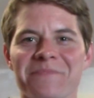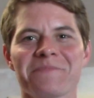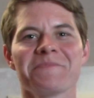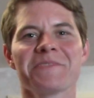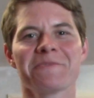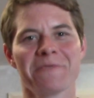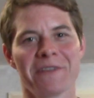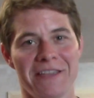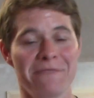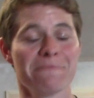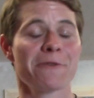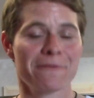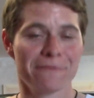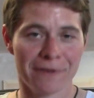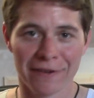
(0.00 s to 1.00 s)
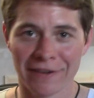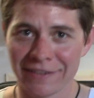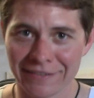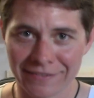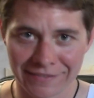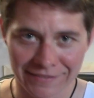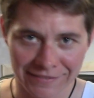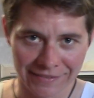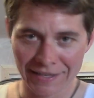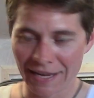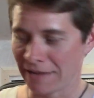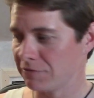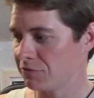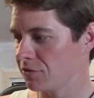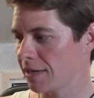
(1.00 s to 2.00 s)
But it worked fine, and
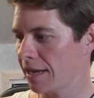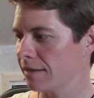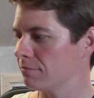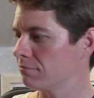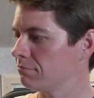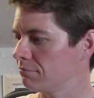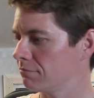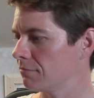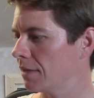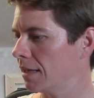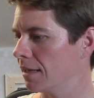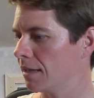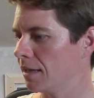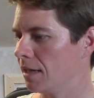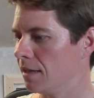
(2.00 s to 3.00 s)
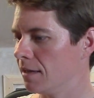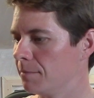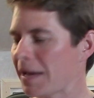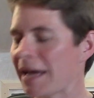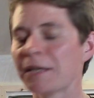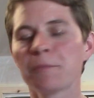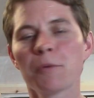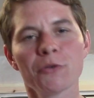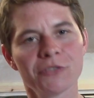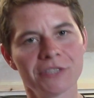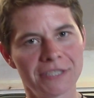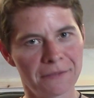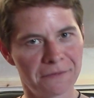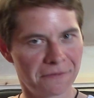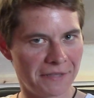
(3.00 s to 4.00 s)
yeah, Jan had
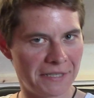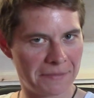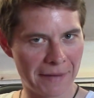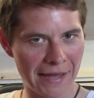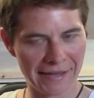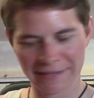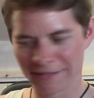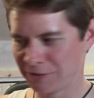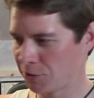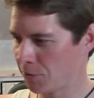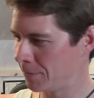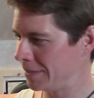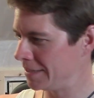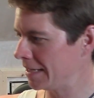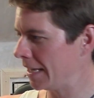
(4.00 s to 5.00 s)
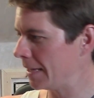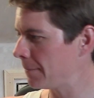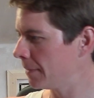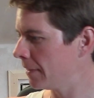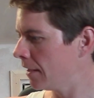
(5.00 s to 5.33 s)
positive feedback, shall we say.